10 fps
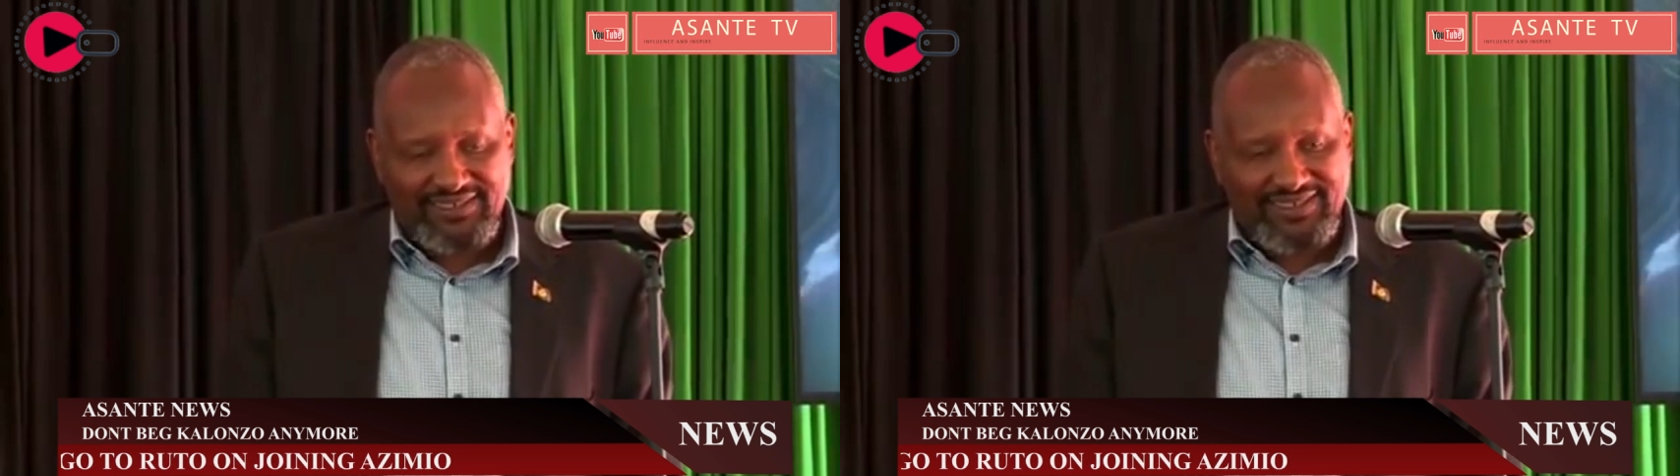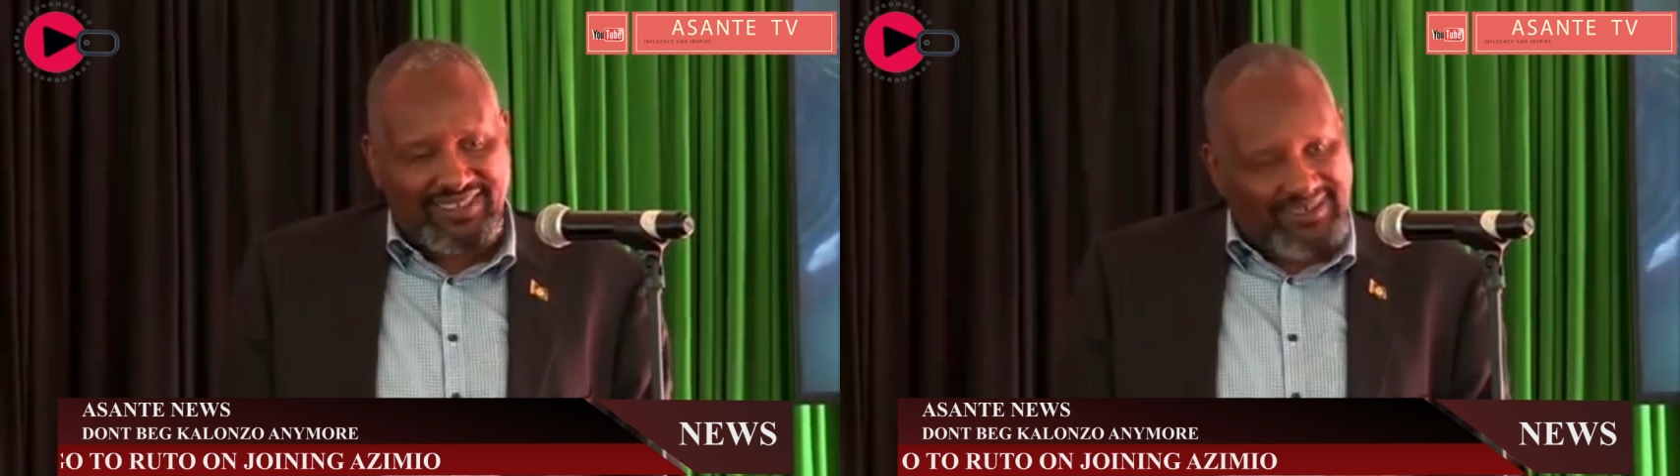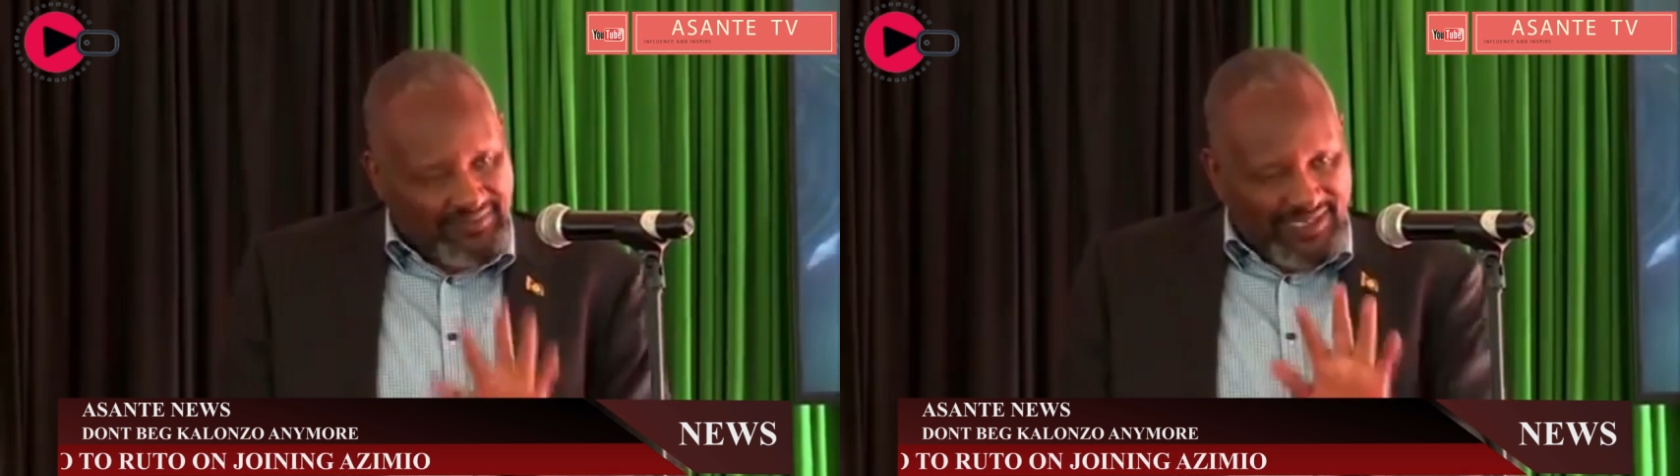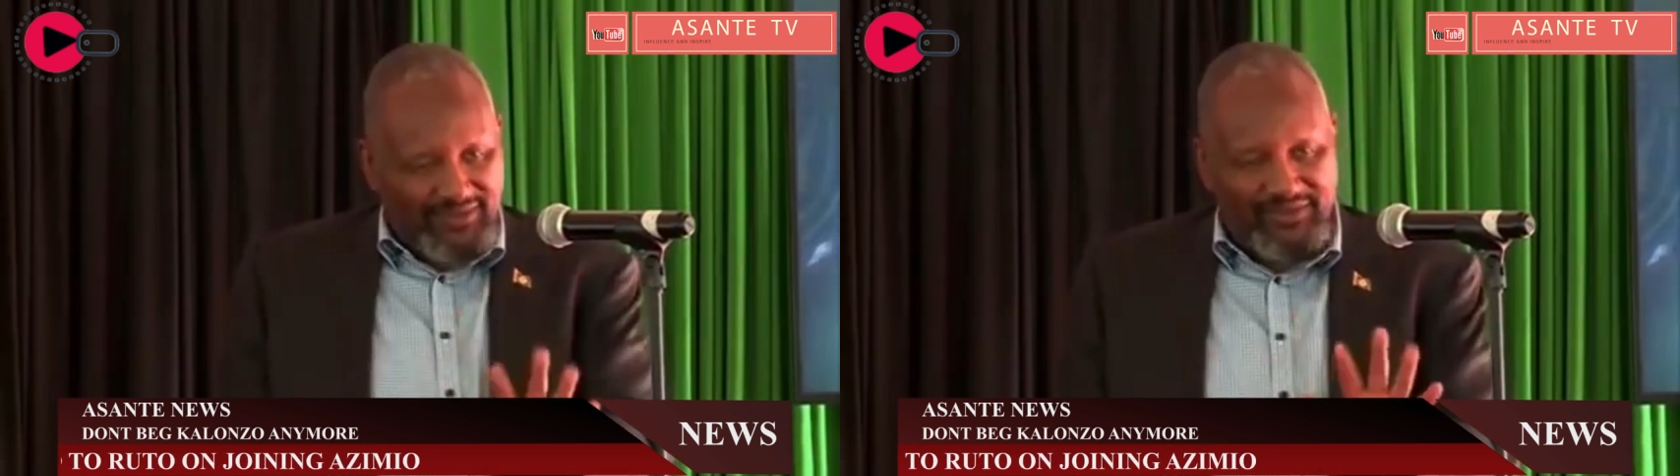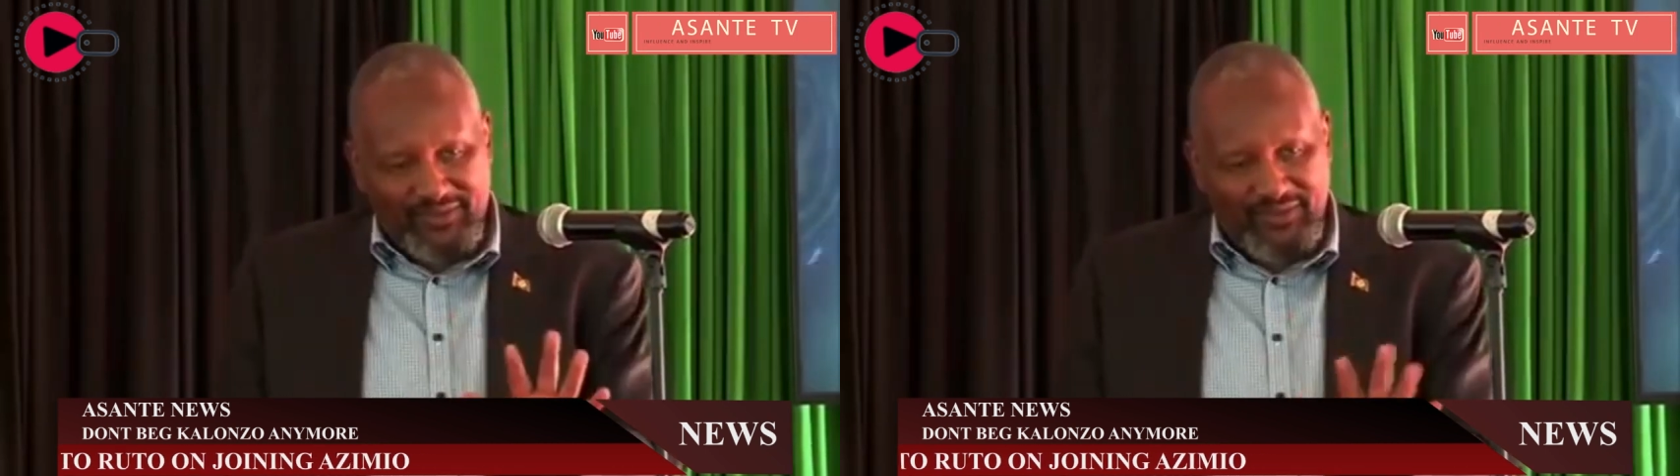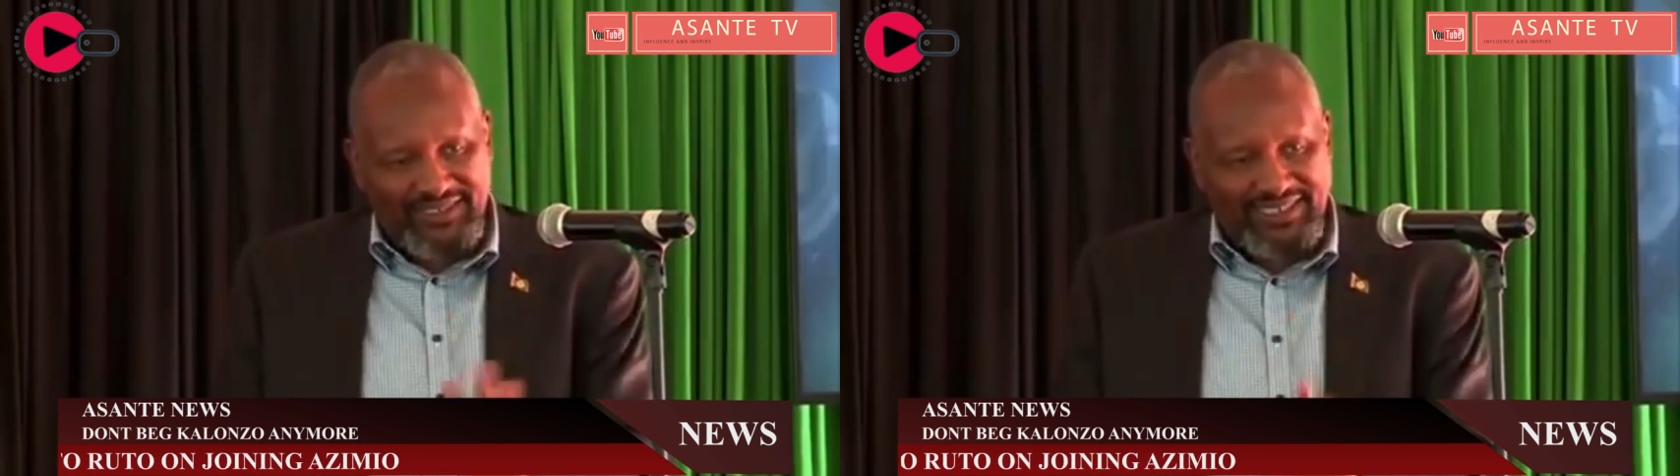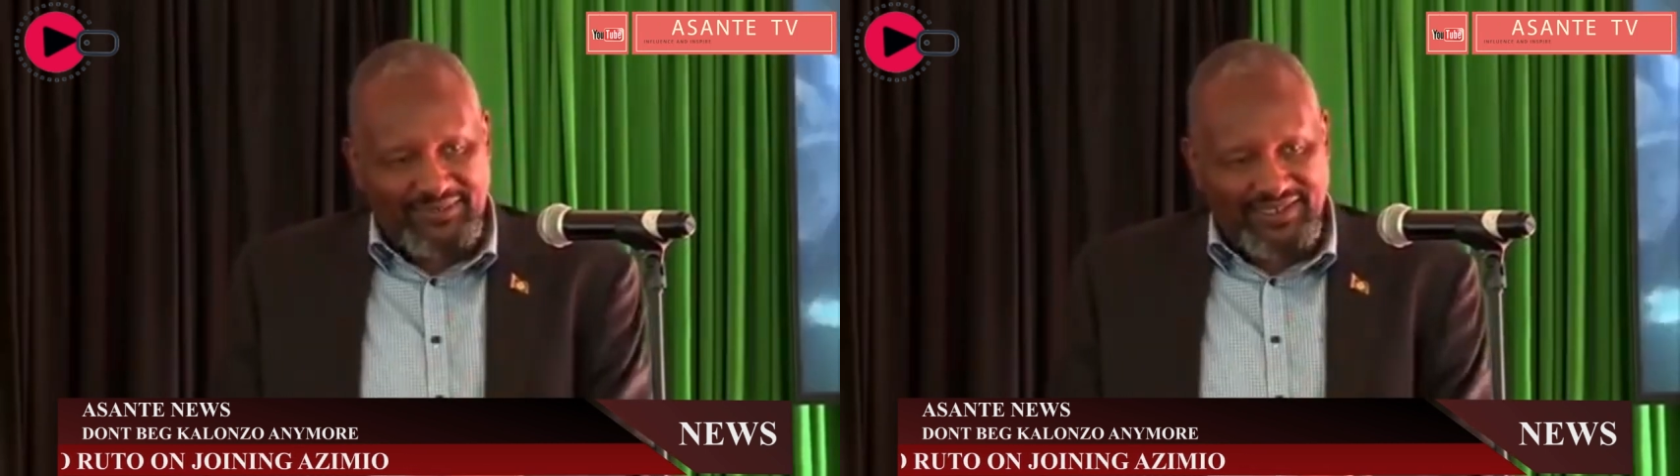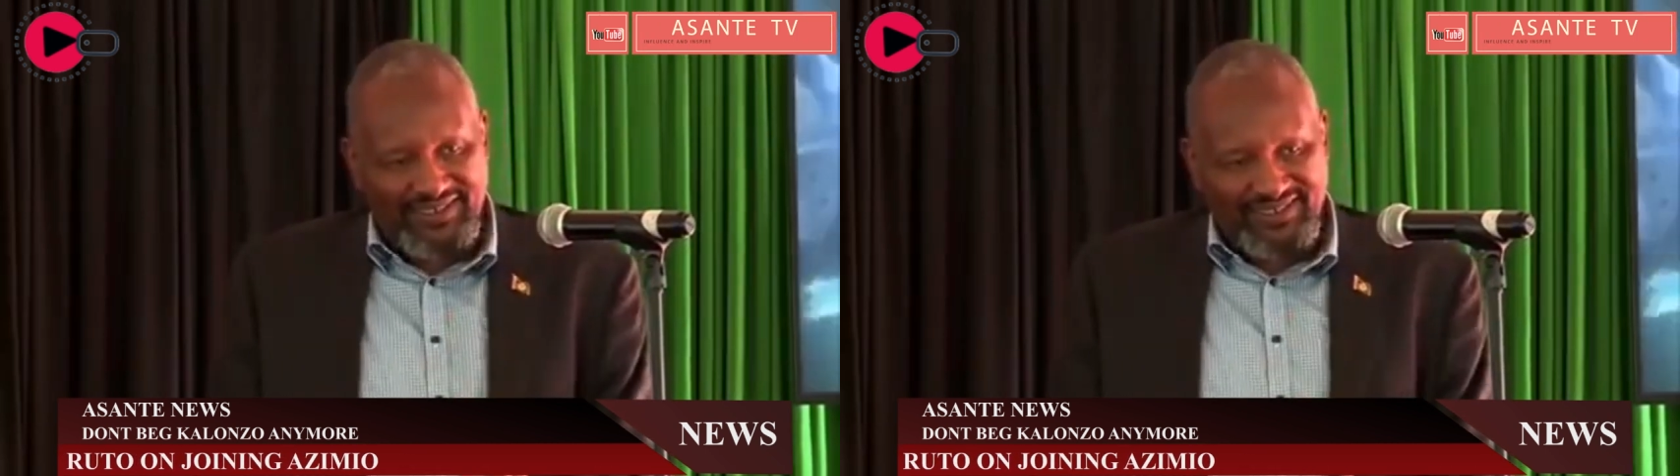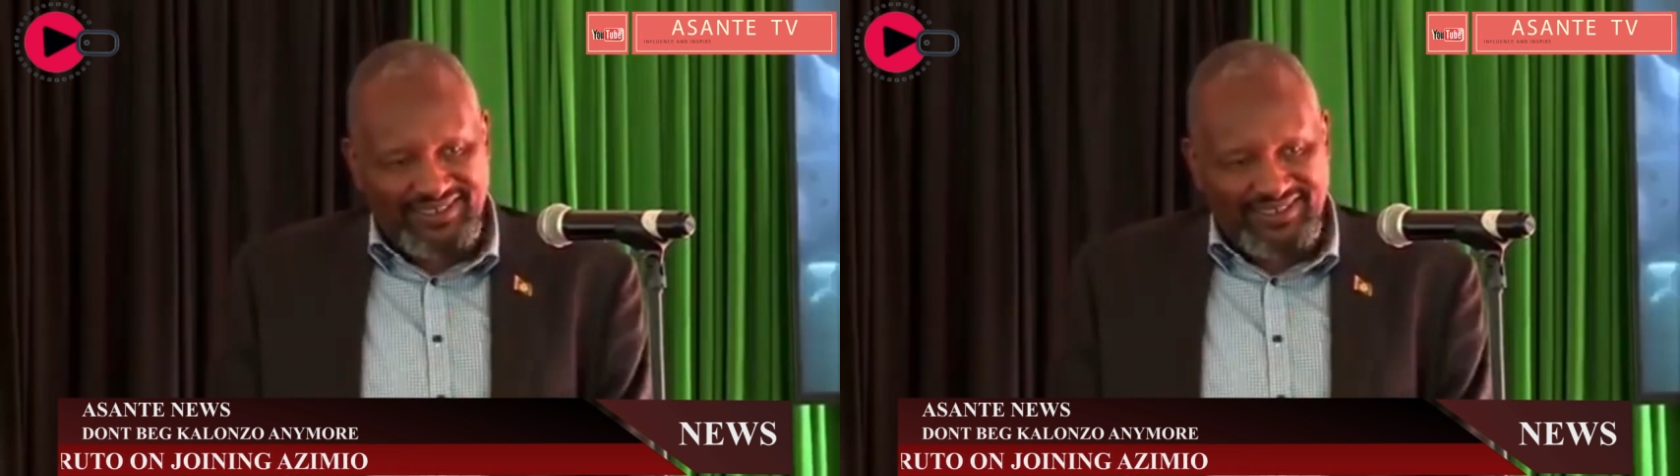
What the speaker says: sija, I want to call chairman.